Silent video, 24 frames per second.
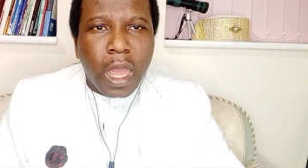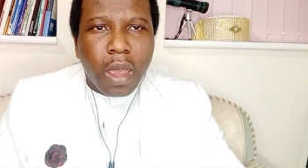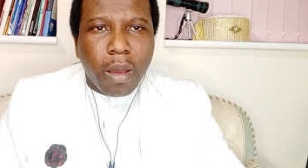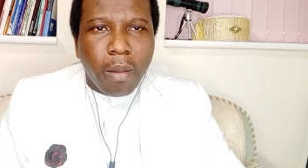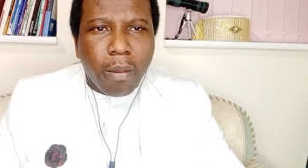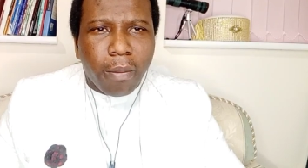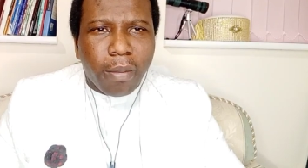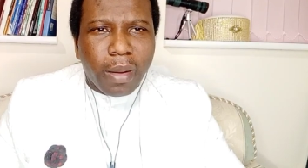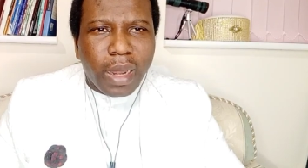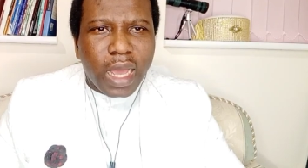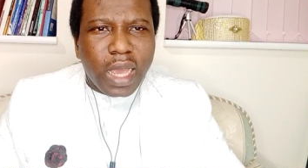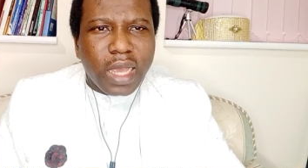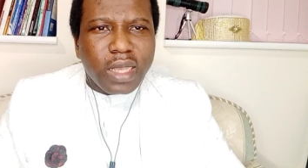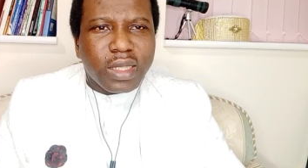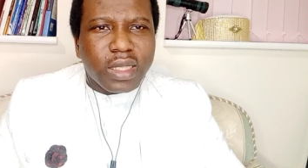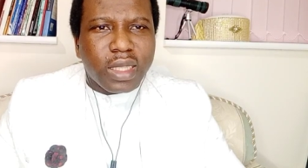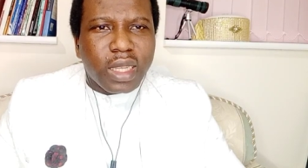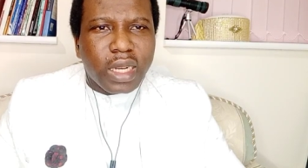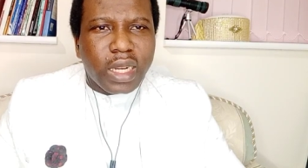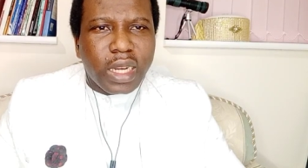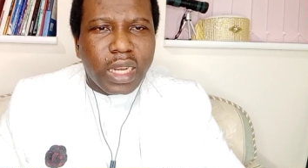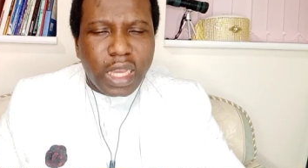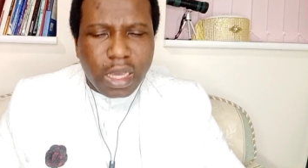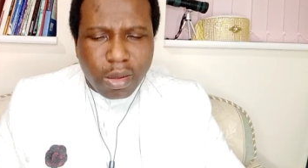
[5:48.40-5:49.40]
Bless
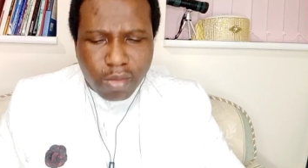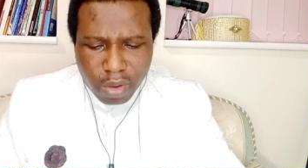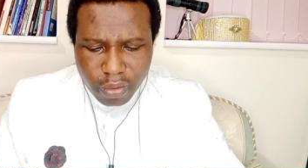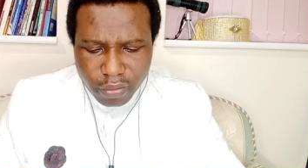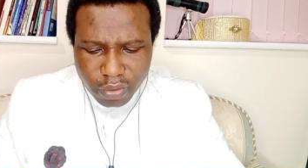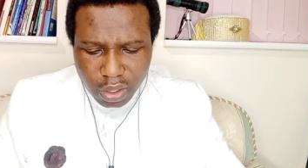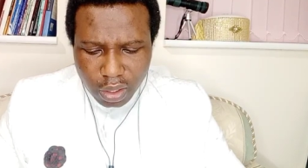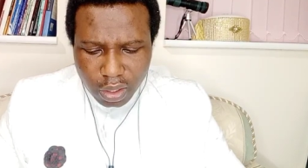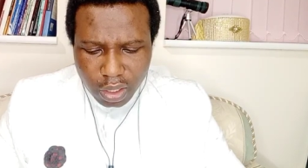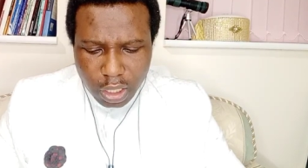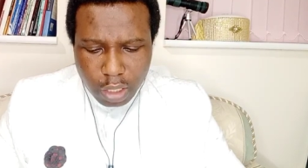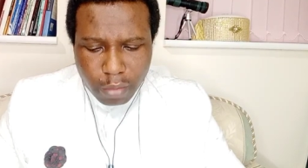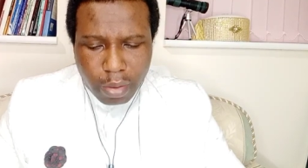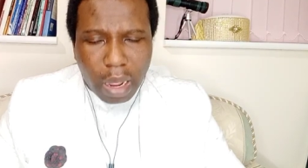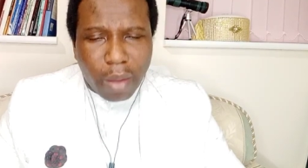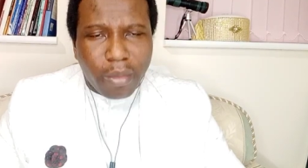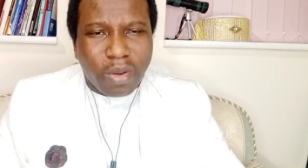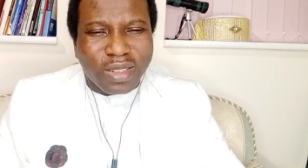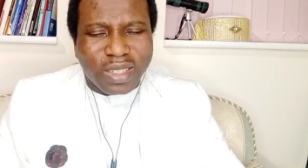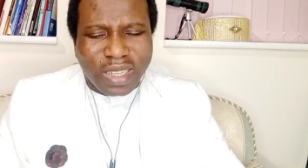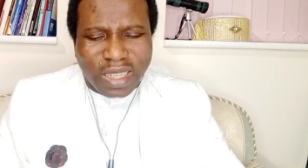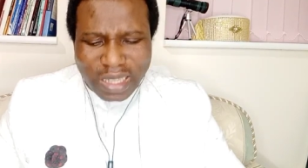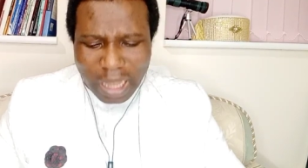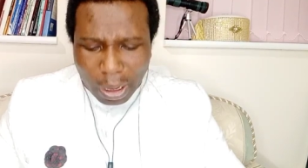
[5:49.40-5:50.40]
the name of the Lord. The Bible
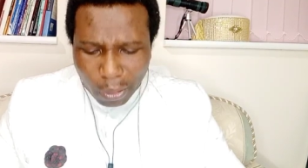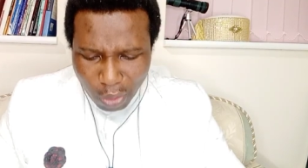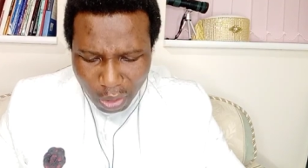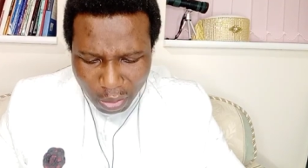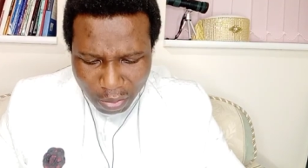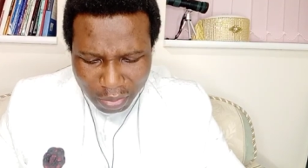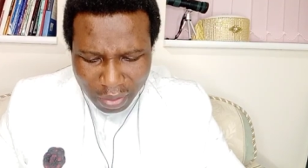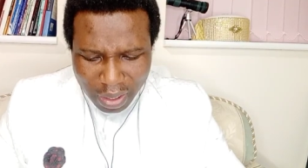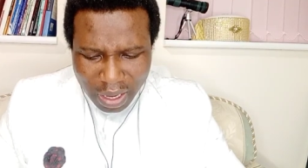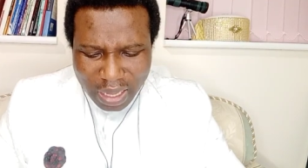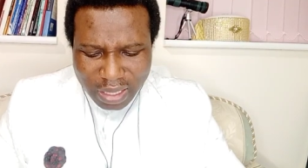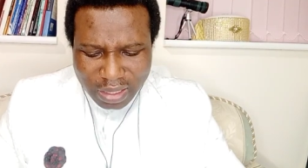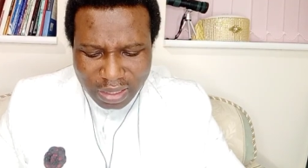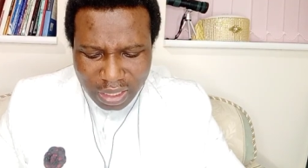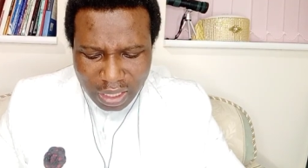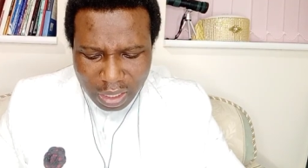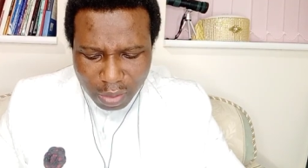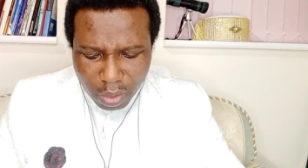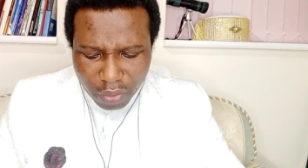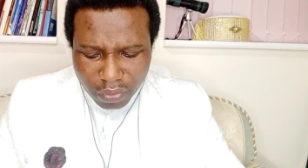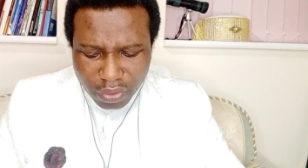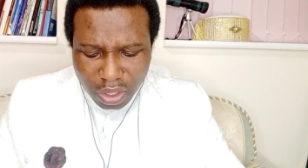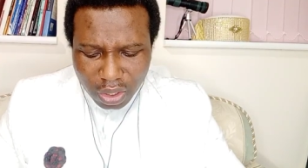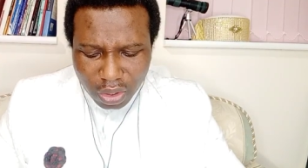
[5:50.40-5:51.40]
says, I will bless the name
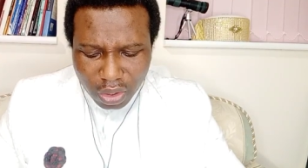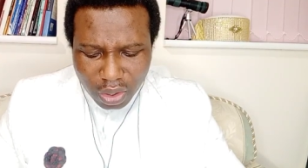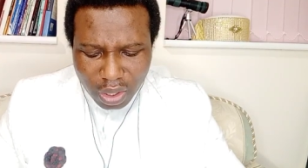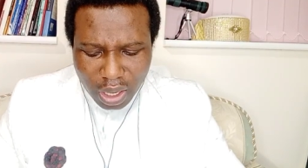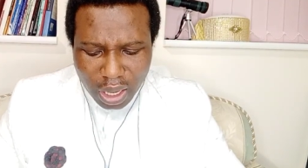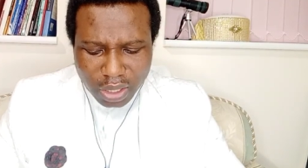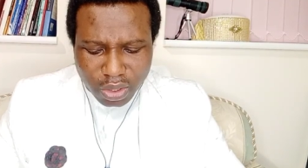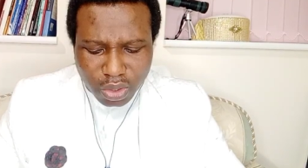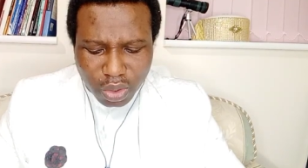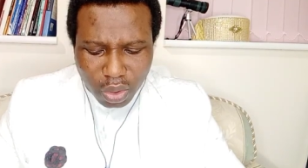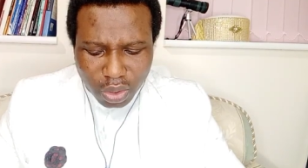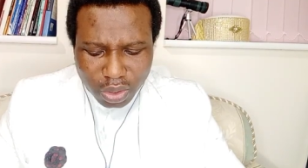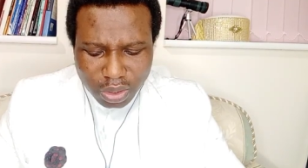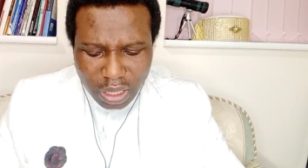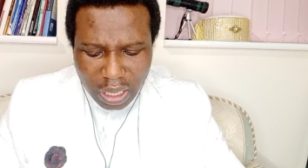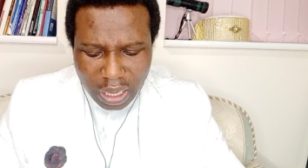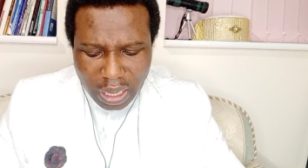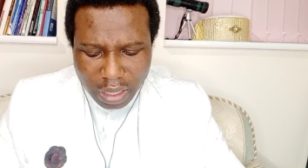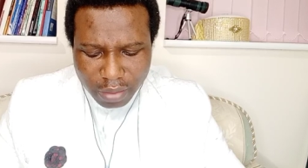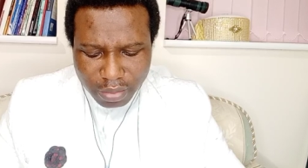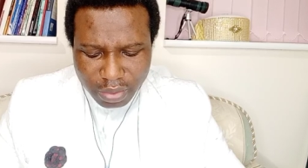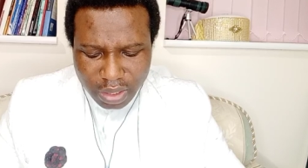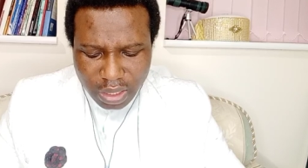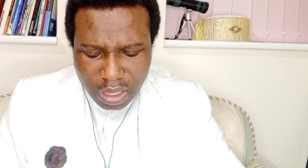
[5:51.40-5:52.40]
of the Lord at all
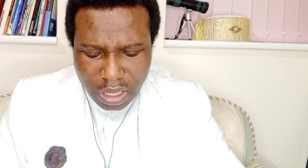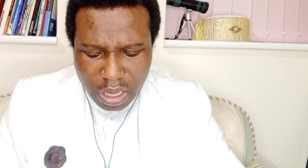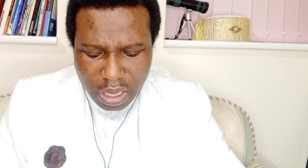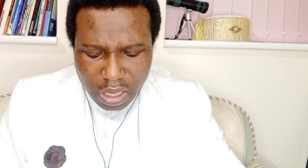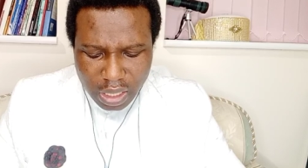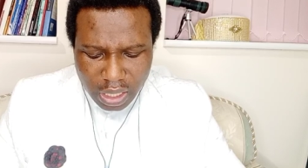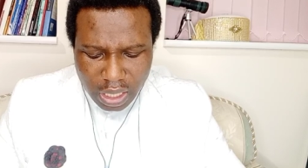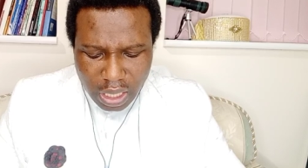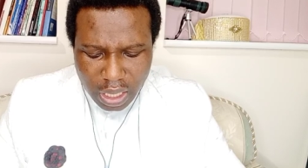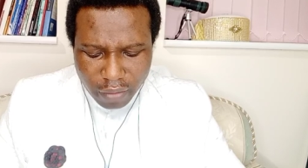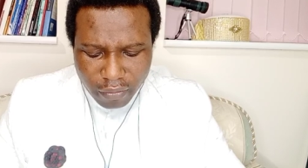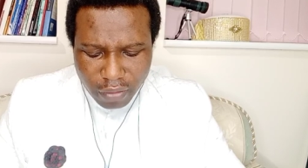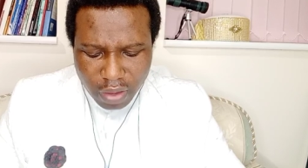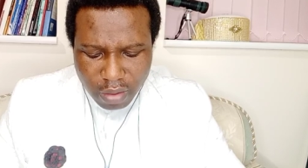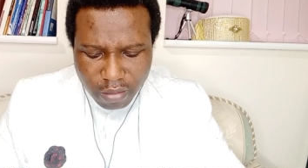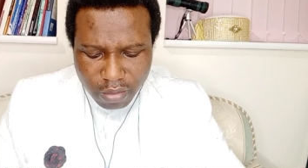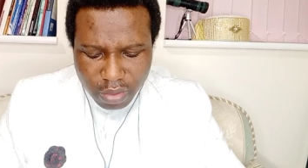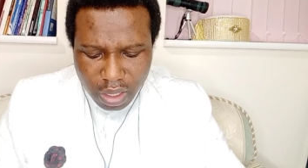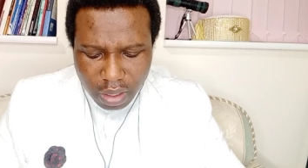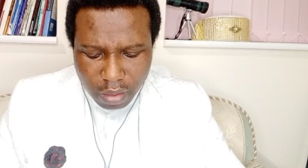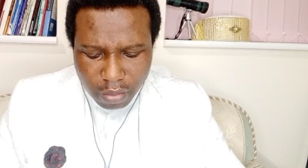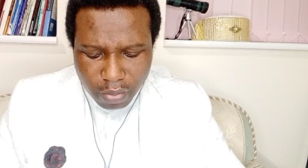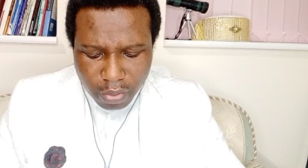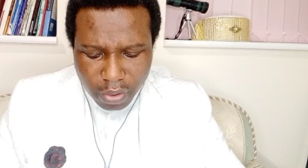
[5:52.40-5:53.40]
times. Give him
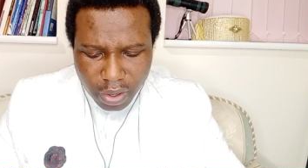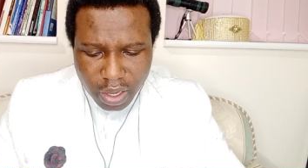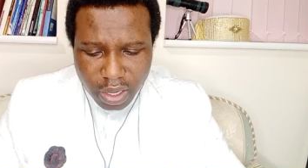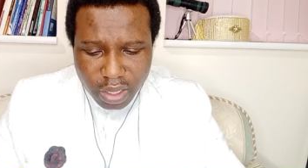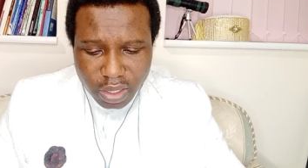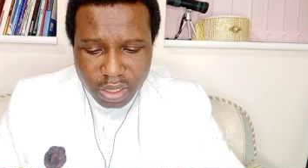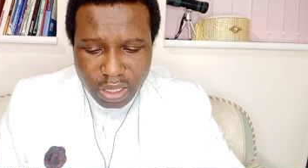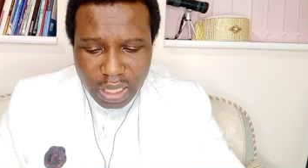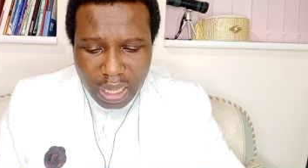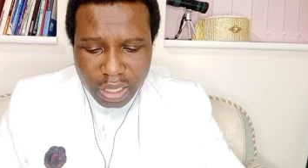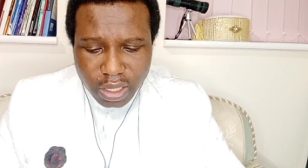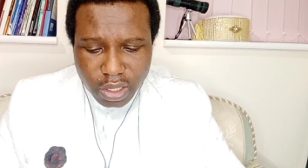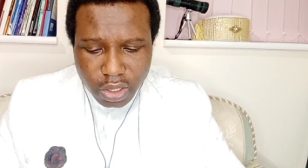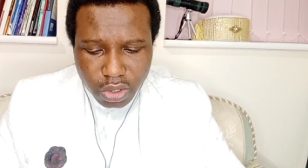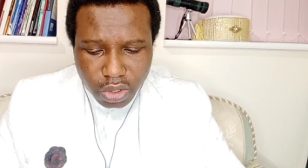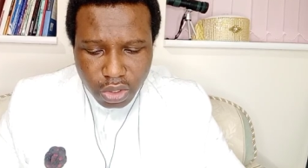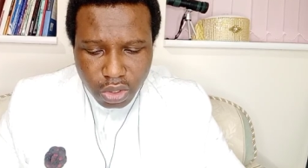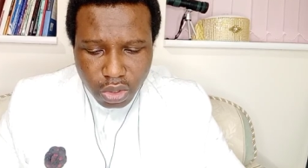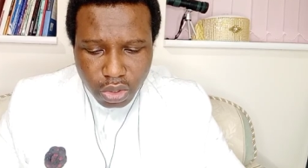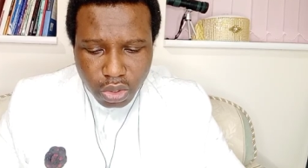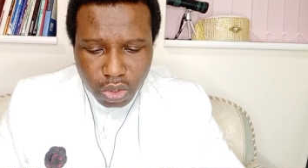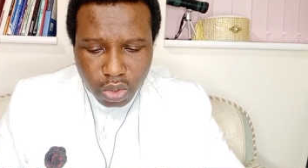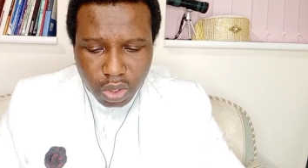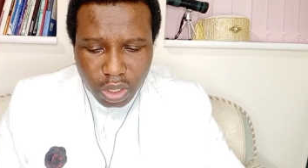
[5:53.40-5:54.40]
the praise that is
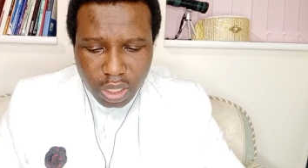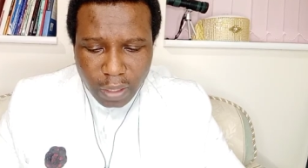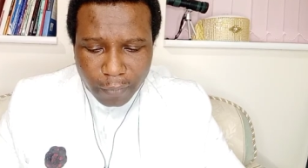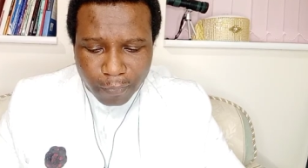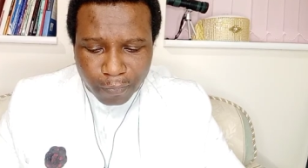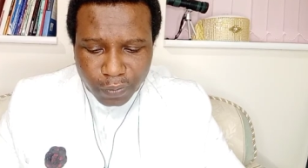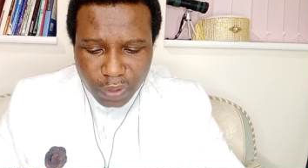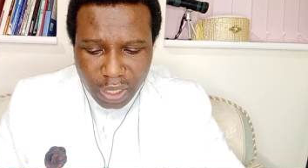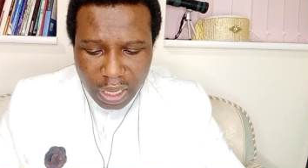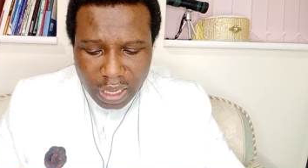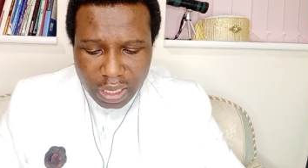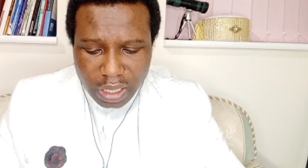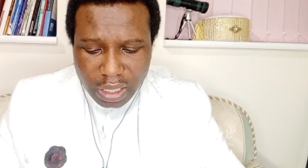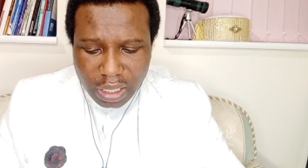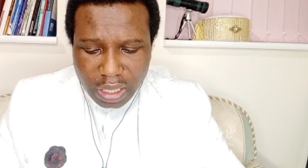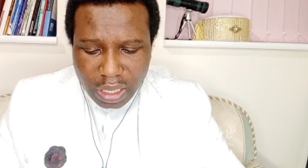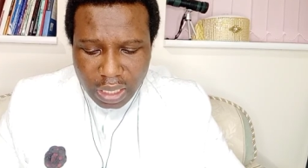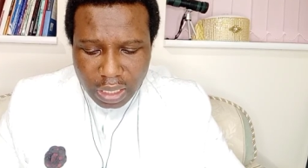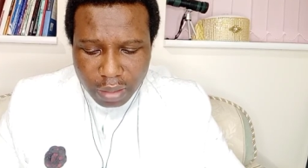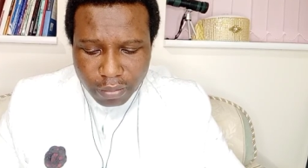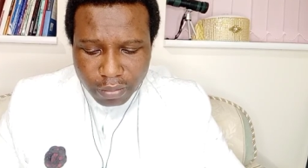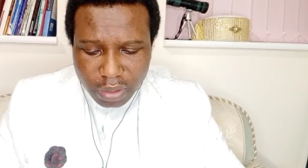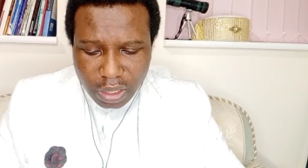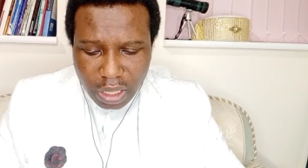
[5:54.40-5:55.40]
due to him. Thank
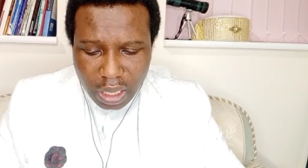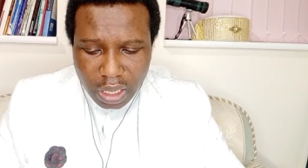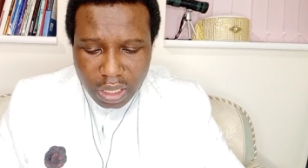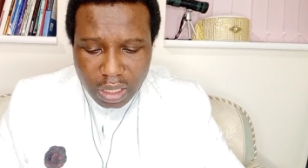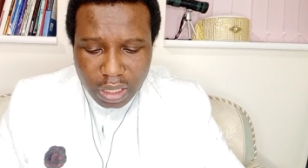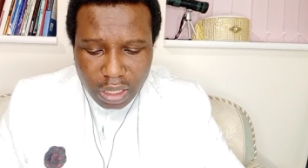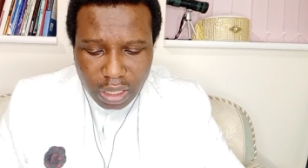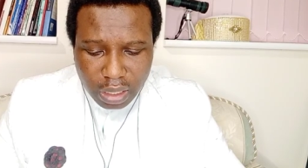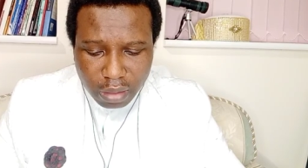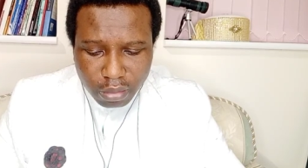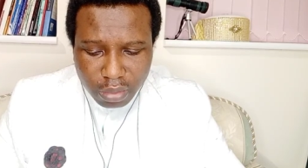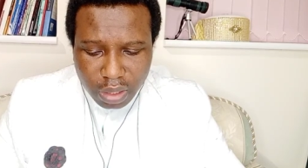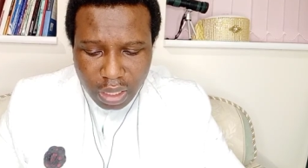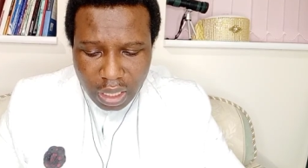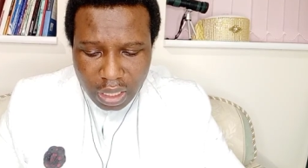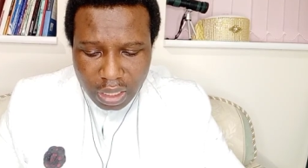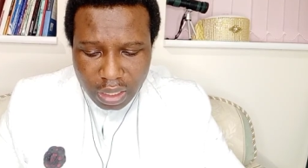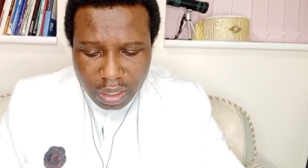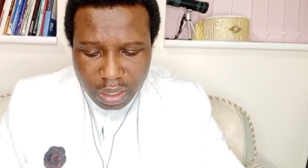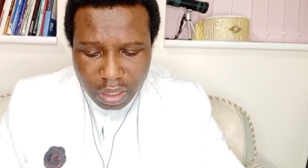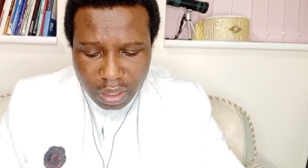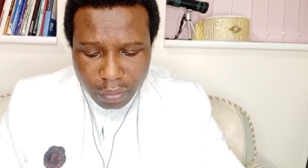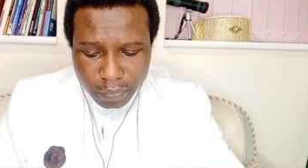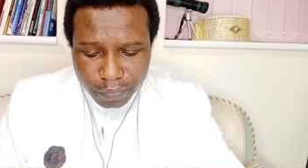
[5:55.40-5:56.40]
him, thank him,
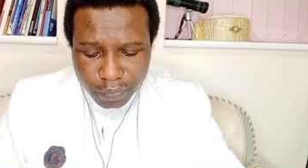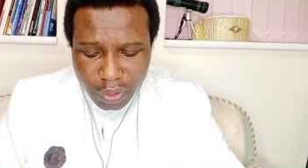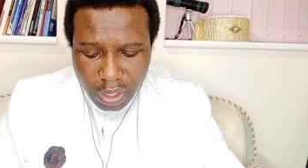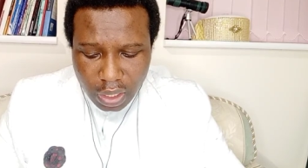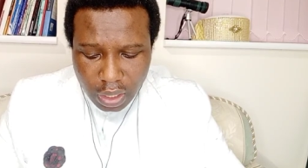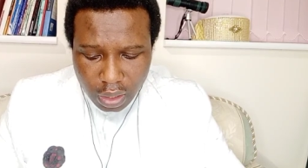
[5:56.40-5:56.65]
thank him.